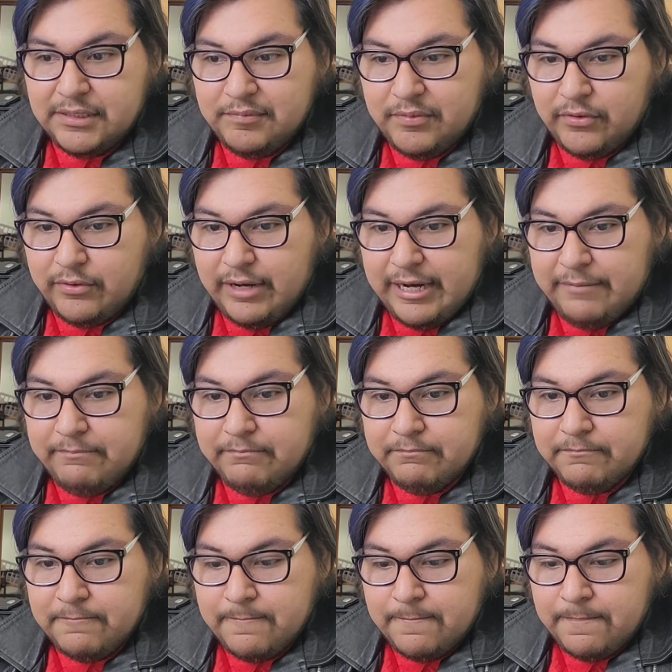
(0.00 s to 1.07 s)
the program,
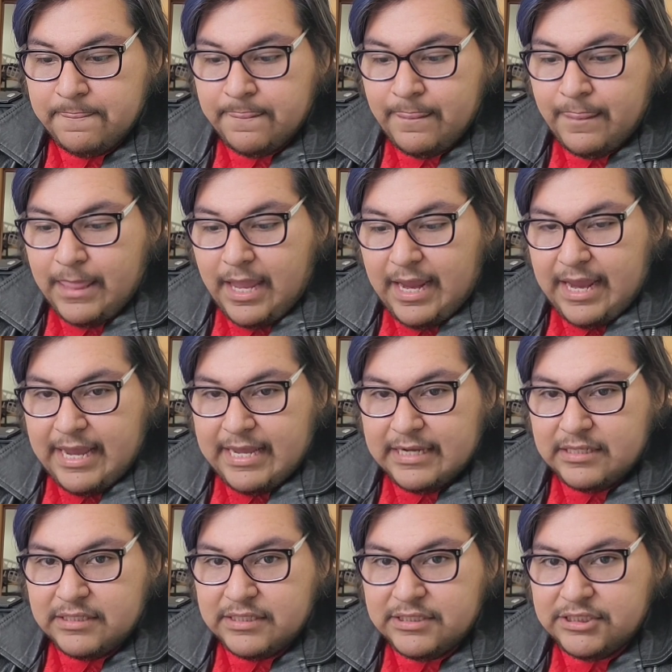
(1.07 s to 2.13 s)

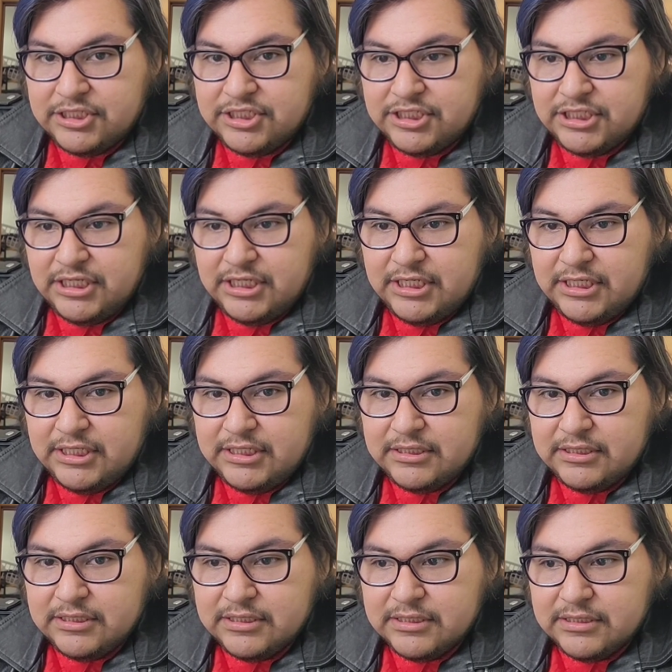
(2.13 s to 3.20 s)
and
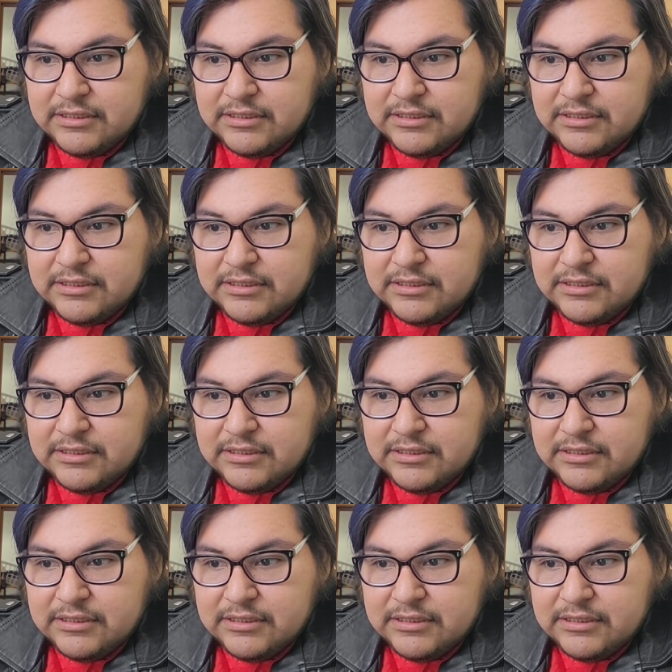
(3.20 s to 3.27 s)
she